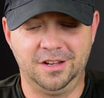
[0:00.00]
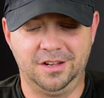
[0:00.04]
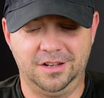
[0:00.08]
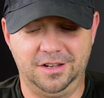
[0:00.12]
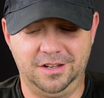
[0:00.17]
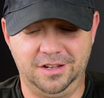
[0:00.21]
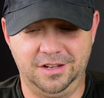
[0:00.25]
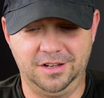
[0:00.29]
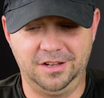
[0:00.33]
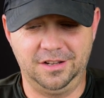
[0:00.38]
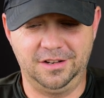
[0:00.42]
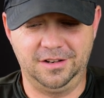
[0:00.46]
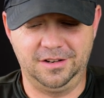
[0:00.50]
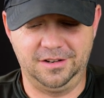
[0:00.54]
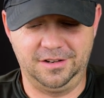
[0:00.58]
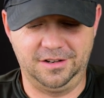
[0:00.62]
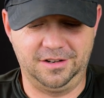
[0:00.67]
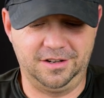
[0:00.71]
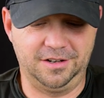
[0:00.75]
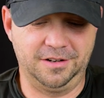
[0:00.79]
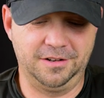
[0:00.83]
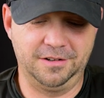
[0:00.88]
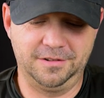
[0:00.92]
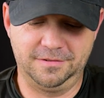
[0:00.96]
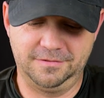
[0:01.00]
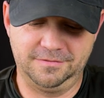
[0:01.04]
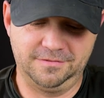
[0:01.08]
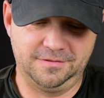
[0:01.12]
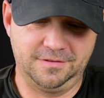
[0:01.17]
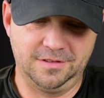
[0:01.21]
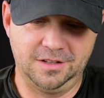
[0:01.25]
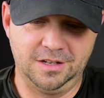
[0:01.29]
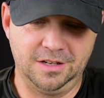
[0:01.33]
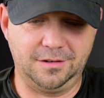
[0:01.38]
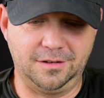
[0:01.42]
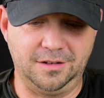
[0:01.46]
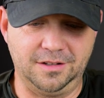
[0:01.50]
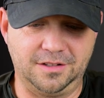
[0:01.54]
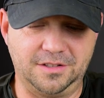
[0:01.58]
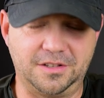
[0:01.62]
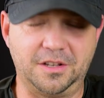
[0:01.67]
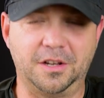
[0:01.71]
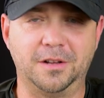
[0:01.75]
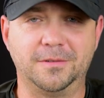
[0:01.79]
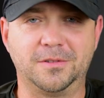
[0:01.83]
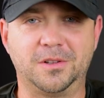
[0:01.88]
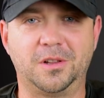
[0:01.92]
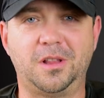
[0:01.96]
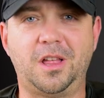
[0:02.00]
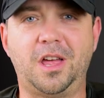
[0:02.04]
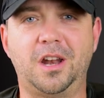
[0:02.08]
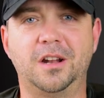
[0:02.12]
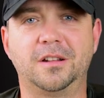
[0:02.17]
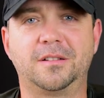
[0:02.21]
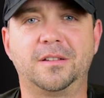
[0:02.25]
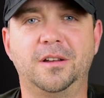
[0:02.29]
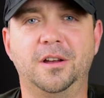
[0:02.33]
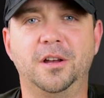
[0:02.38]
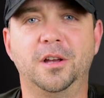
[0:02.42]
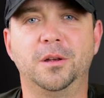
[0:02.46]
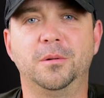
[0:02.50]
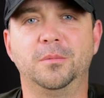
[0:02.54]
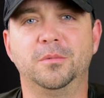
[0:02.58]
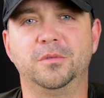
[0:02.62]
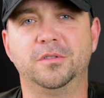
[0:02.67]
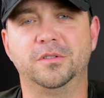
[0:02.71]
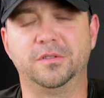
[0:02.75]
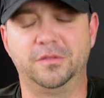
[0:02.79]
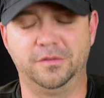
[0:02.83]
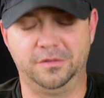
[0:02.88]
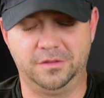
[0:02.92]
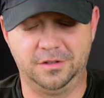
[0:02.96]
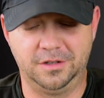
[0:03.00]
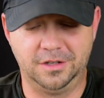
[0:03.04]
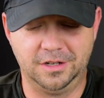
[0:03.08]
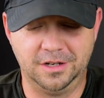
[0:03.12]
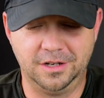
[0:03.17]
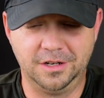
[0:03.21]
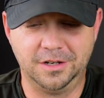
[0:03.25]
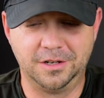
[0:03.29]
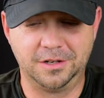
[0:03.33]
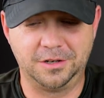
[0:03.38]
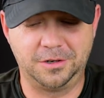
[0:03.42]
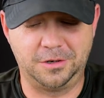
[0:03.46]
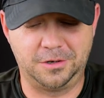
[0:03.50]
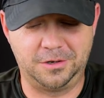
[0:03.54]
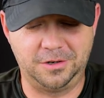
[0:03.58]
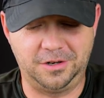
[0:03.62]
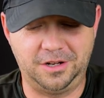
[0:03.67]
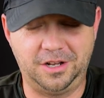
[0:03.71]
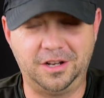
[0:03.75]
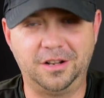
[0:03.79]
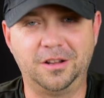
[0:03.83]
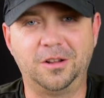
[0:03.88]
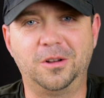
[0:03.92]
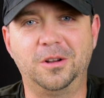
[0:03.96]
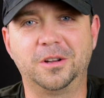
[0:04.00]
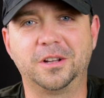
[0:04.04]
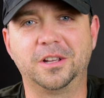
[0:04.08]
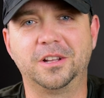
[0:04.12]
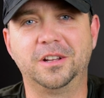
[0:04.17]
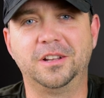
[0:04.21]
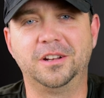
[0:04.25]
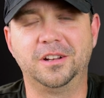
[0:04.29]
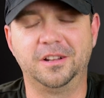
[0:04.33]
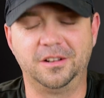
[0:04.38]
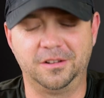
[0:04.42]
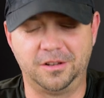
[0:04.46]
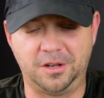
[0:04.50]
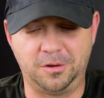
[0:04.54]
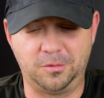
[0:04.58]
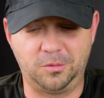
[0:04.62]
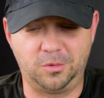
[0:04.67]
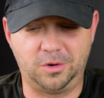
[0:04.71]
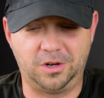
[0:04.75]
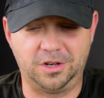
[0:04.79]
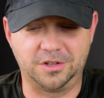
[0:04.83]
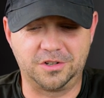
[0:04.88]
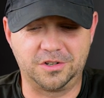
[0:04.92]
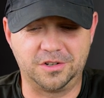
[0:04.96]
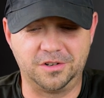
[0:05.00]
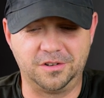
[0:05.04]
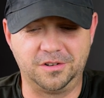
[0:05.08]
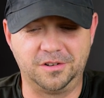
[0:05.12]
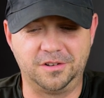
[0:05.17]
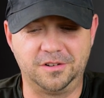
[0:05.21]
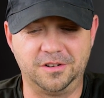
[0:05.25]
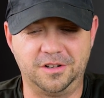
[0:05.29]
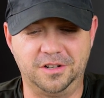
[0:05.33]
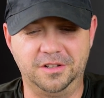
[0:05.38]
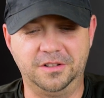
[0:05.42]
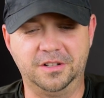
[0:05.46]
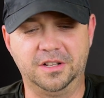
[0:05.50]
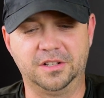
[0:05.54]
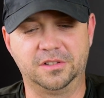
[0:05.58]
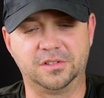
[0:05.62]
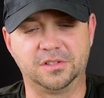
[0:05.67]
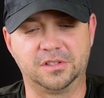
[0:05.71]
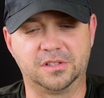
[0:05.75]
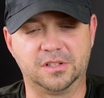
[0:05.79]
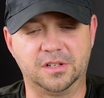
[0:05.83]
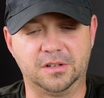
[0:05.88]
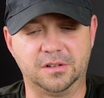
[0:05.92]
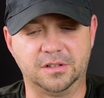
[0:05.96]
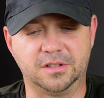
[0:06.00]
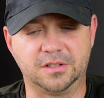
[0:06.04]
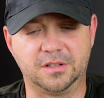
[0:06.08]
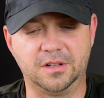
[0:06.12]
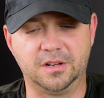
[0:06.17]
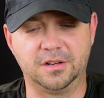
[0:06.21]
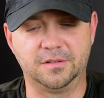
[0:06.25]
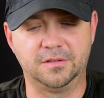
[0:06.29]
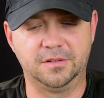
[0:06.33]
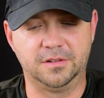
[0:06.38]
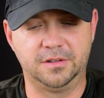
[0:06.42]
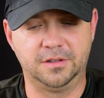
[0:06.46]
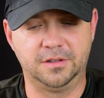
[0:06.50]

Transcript: and it saves a lot of time of not logging in and watching unnecessary stuff.